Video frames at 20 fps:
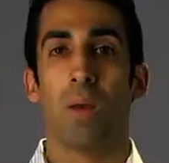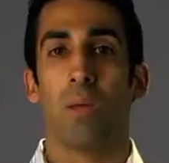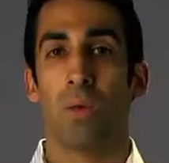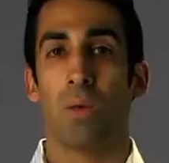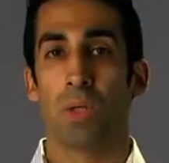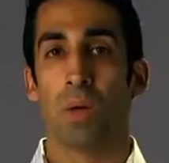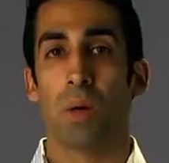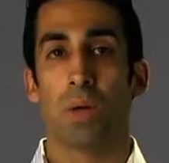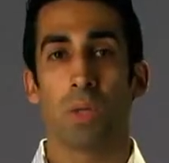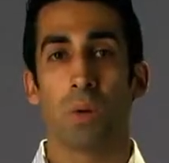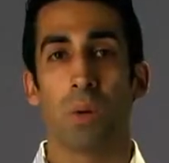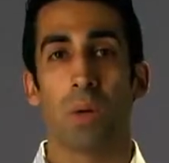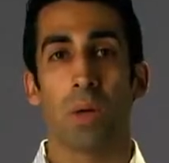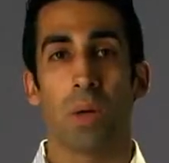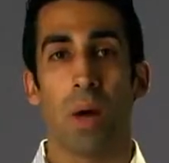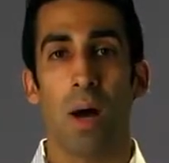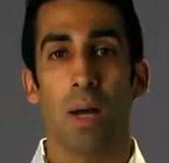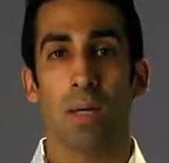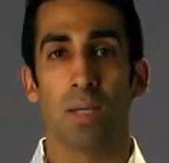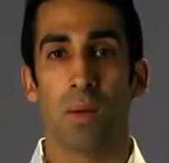There's also a
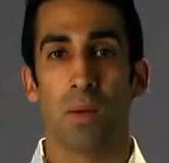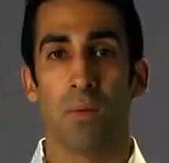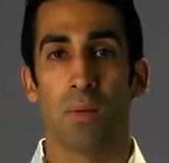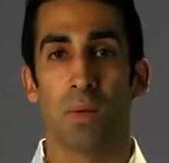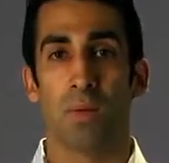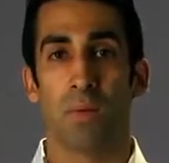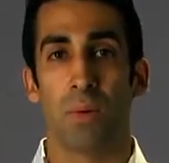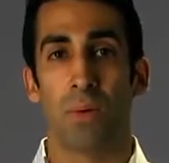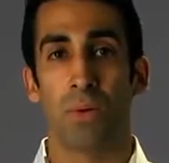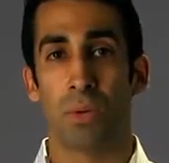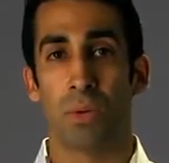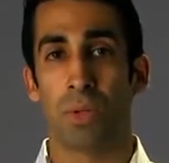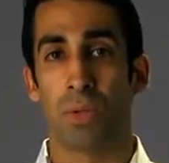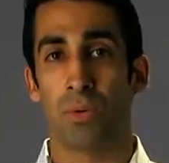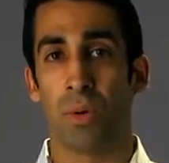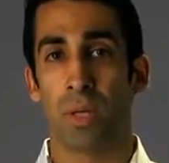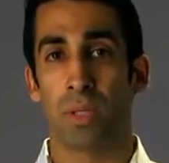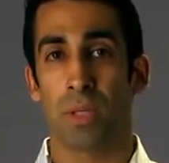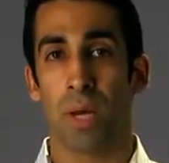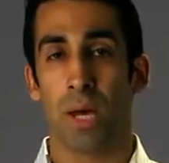cost difference for each of these
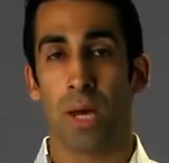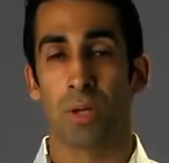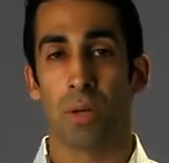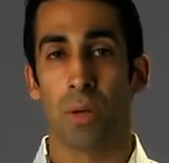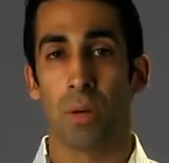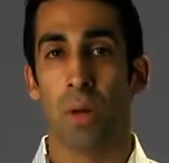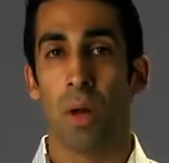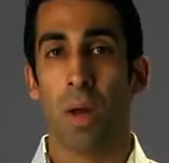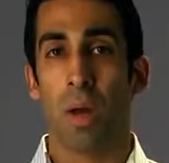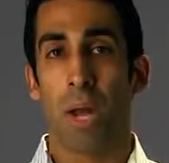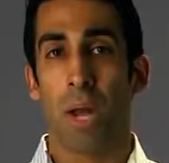transactions.